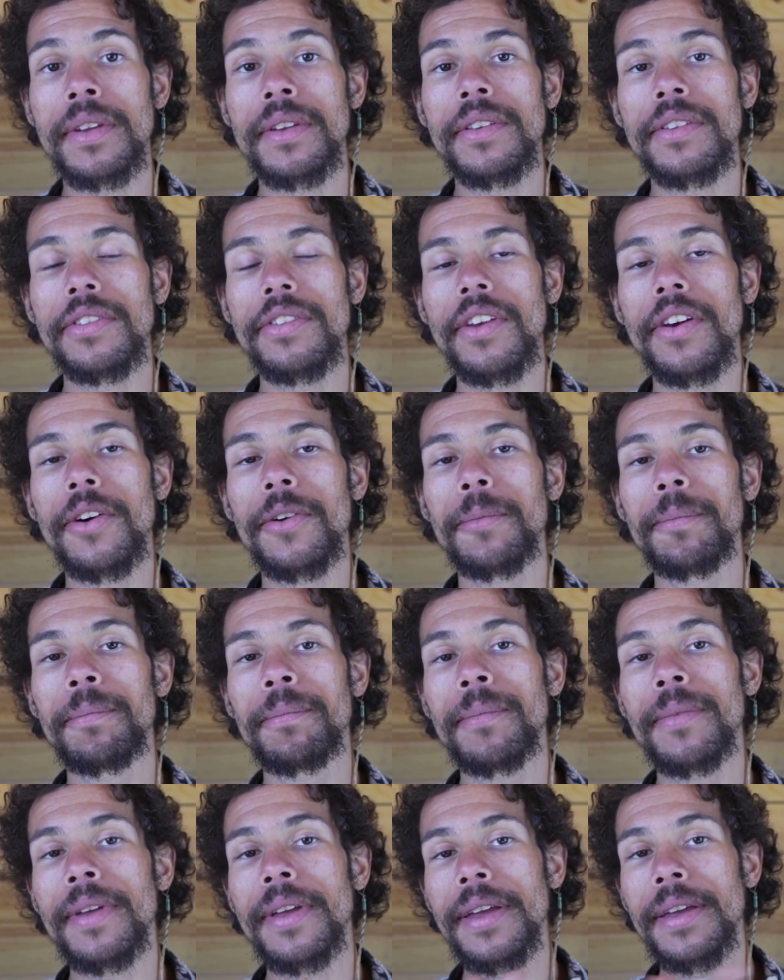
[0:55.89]
So,
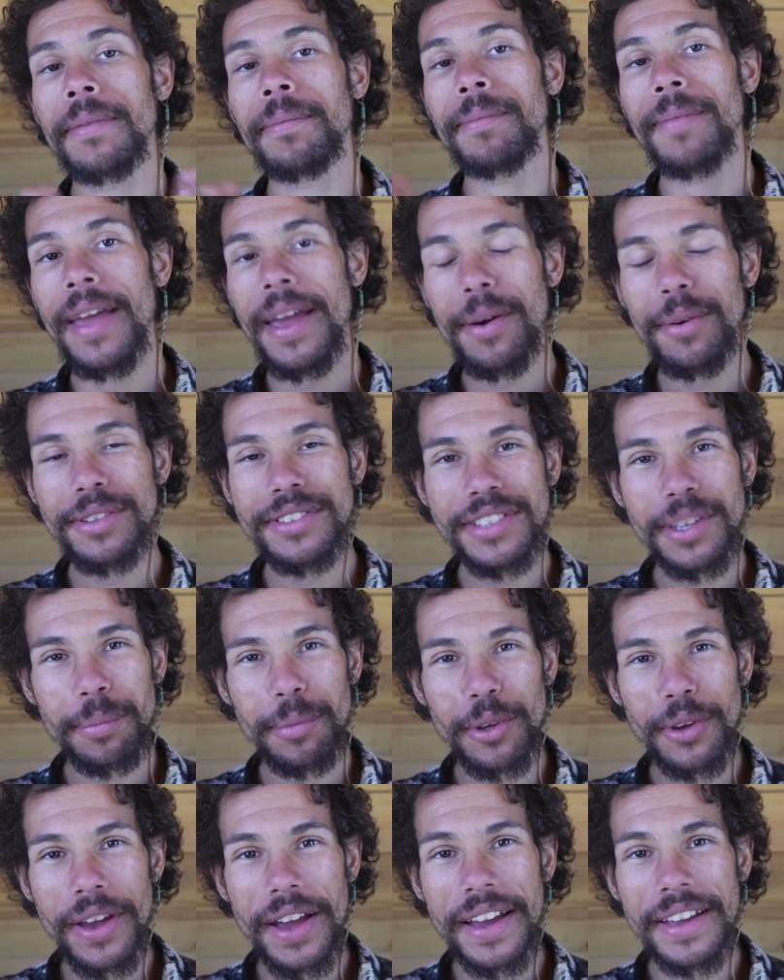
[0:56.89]
hey, what's up,
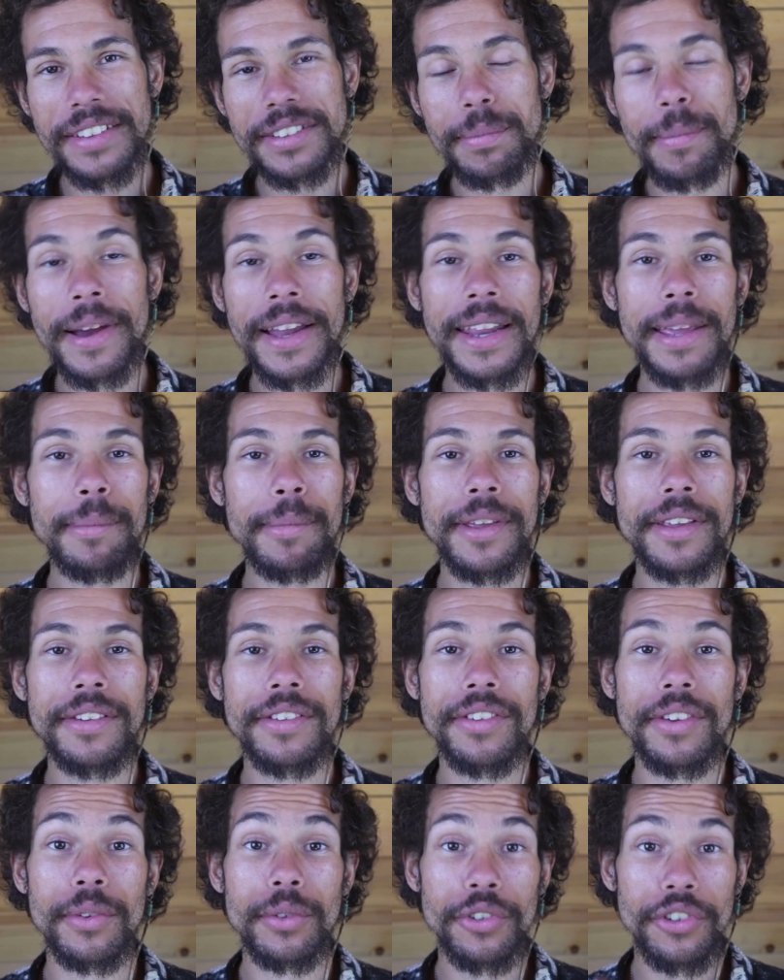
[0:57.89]
you guys? My name
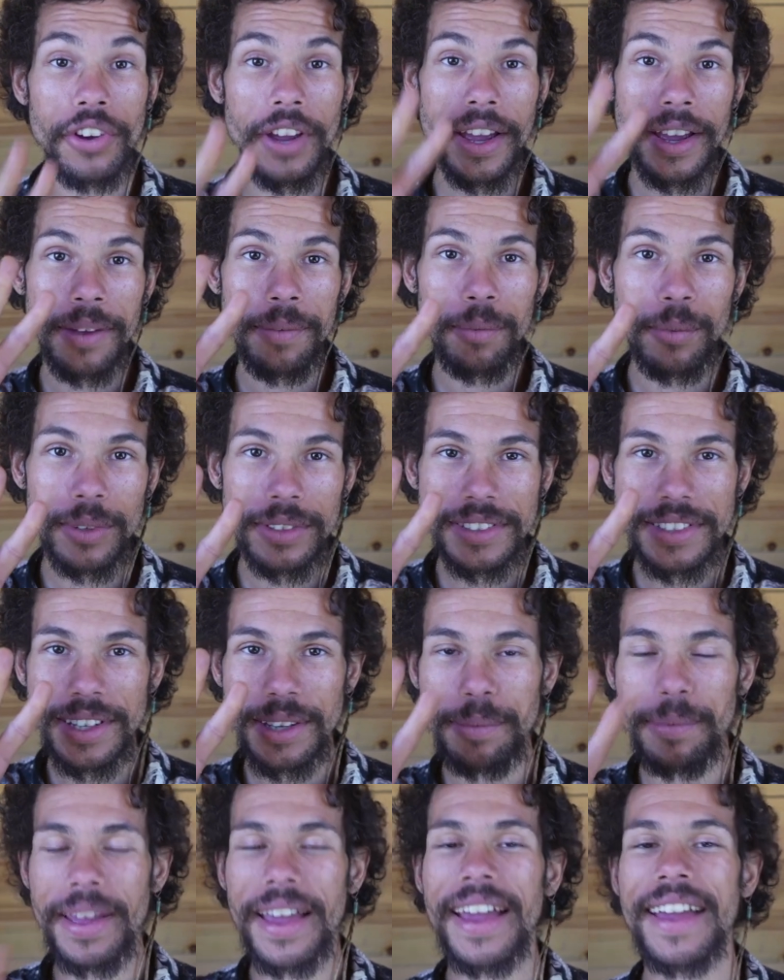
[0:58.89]
is O'Shea. What's
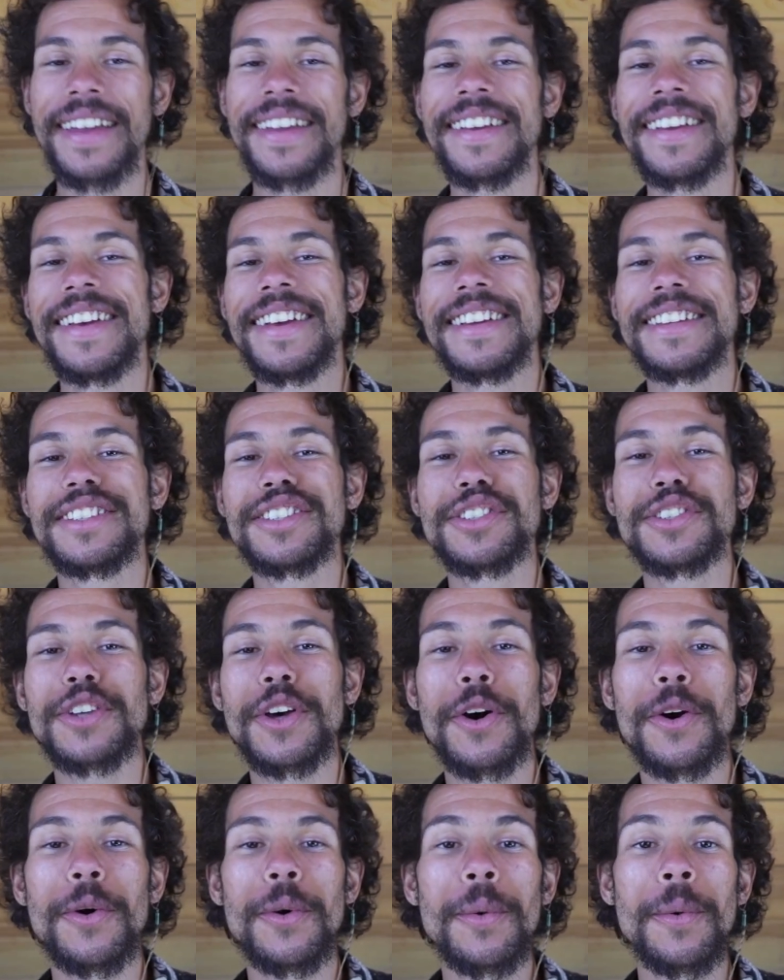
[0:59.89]
up? Hey.
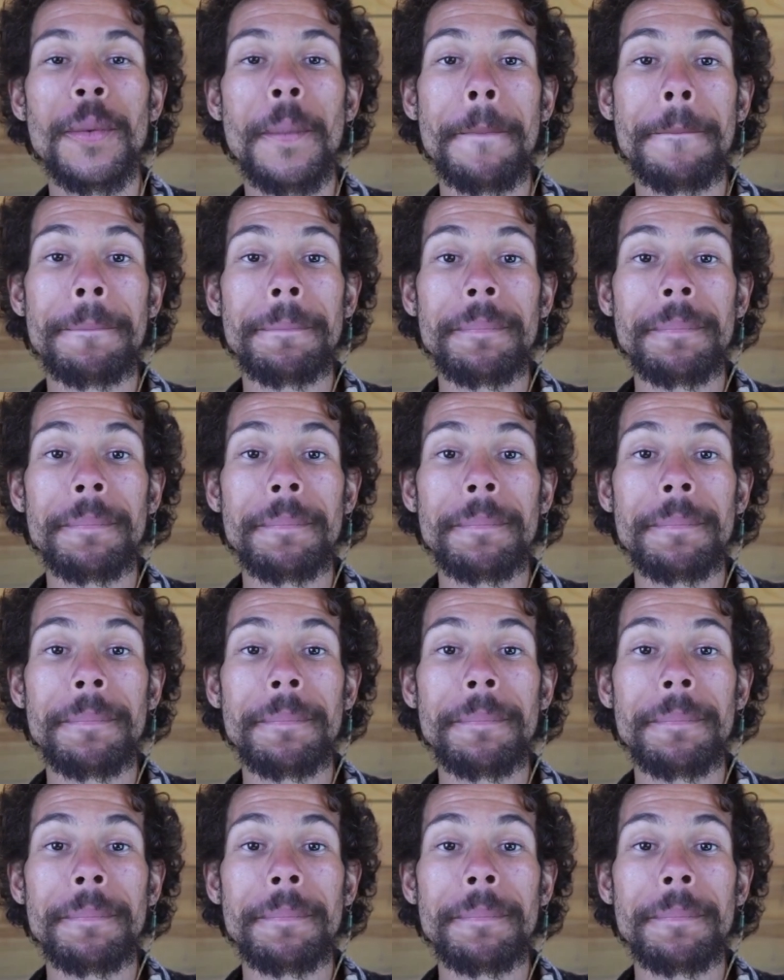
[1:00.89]
So,